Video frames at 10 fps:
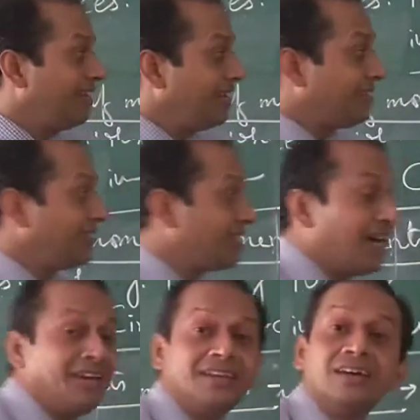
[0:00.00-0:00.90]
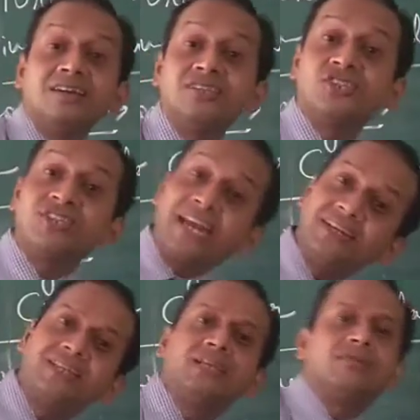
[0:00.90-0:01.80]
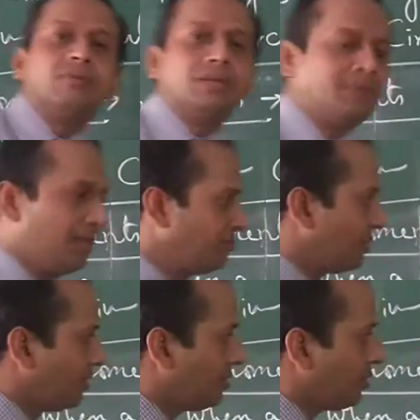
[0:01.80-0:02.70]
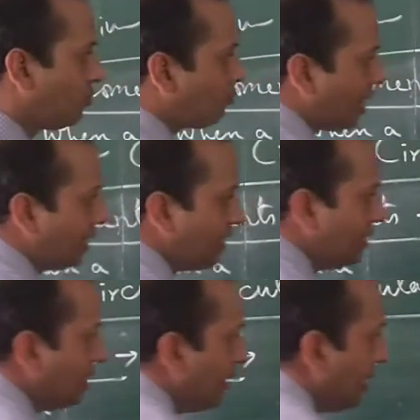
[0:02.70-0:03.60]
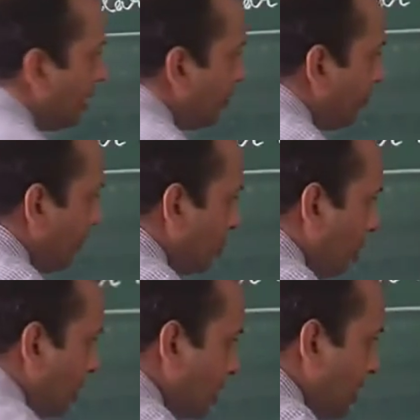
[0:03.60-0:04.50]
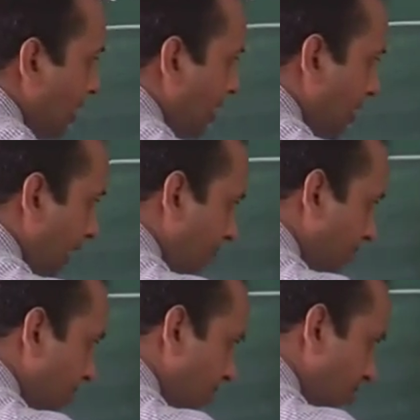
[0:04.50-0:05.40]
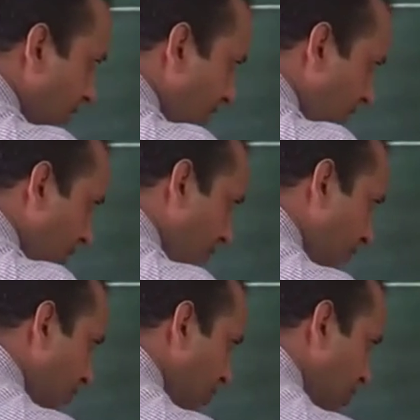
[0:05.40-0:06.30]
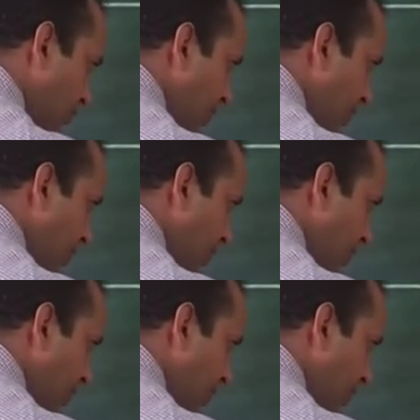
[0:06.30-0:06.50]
It is under static equilibrium. Why? Because the gravitational force will